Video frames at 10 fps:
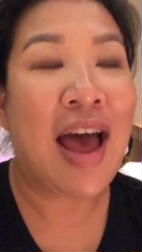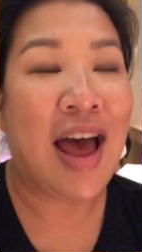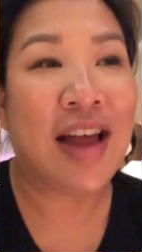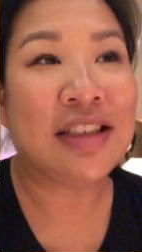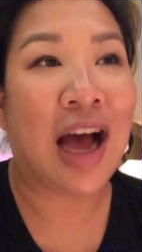
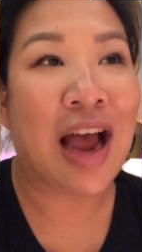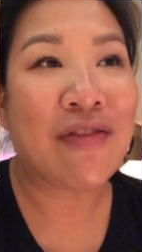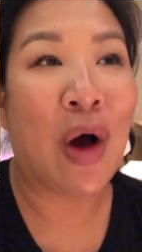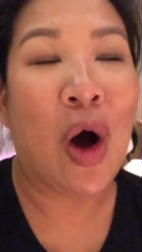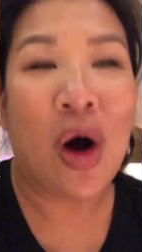And
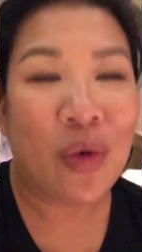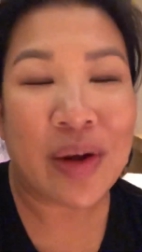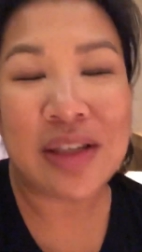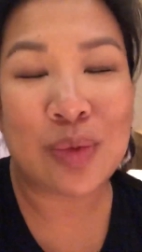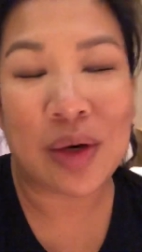I've
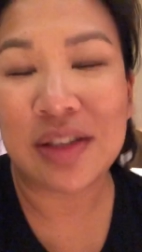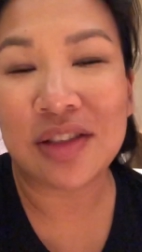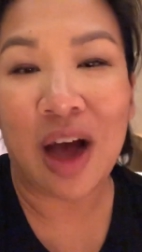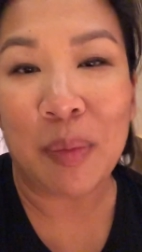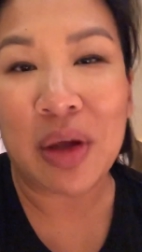always wanted
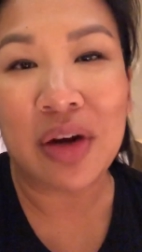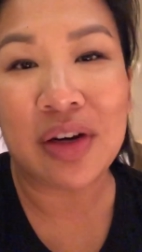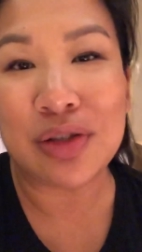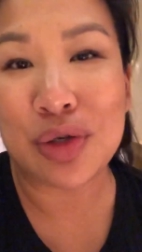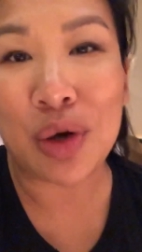to come
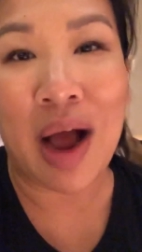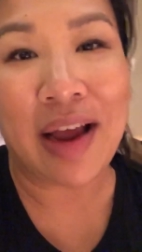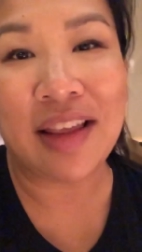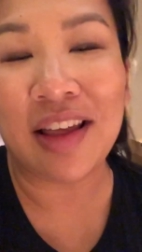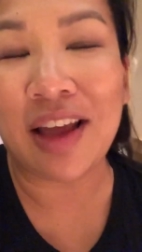here and
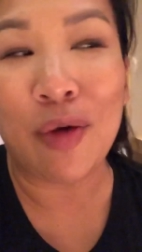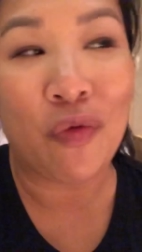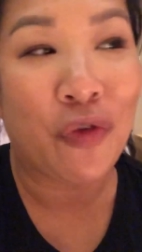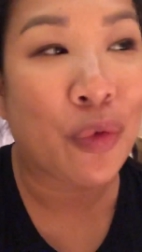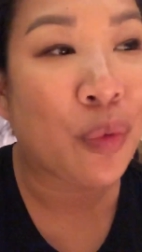try it like
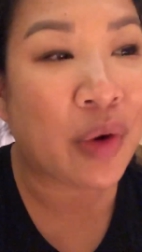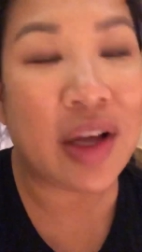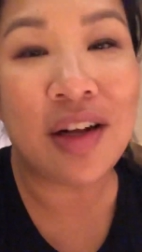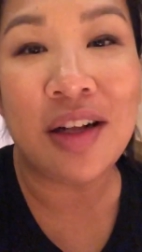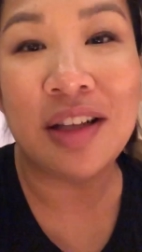for
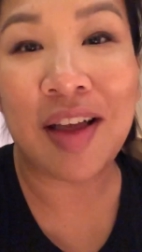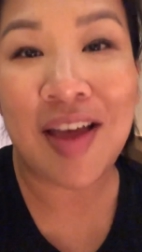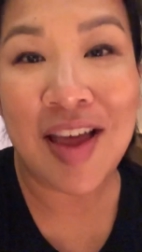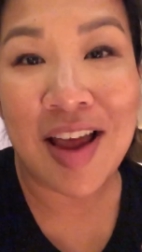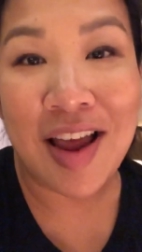real
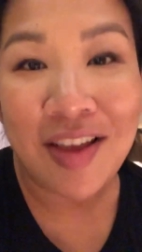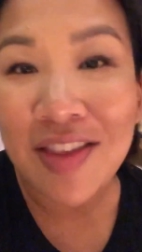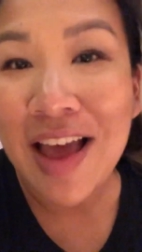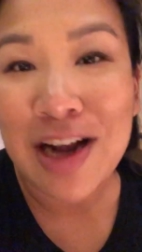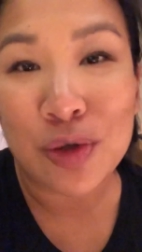in
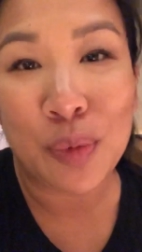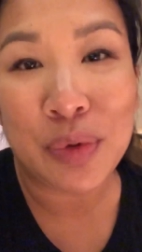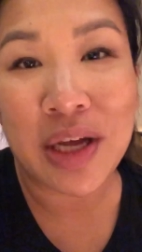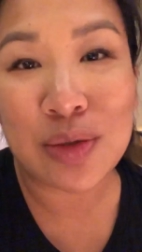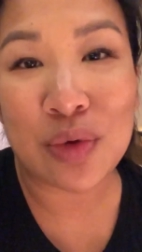the actual
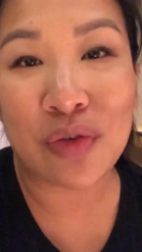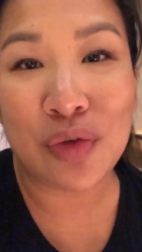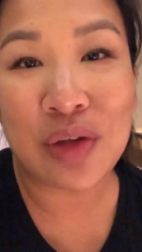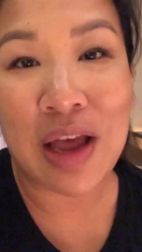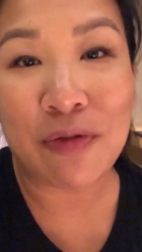place where the
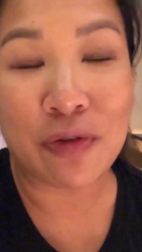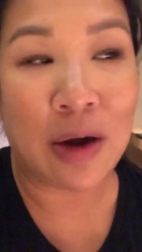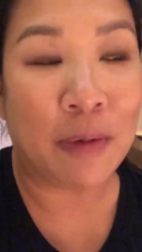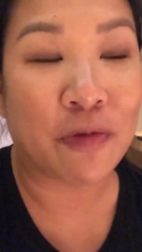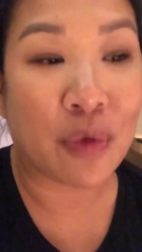food came
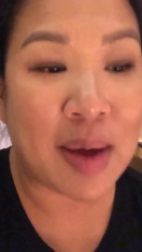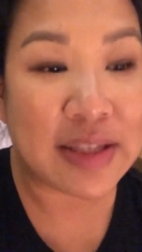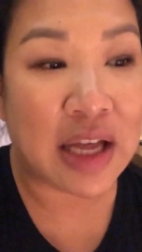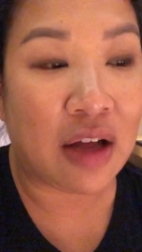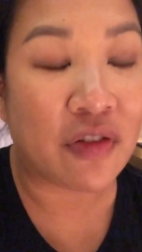from for
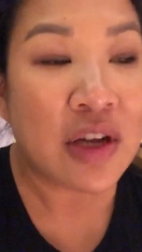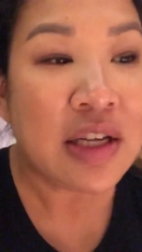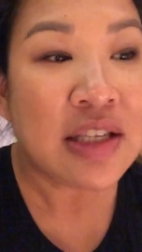myself.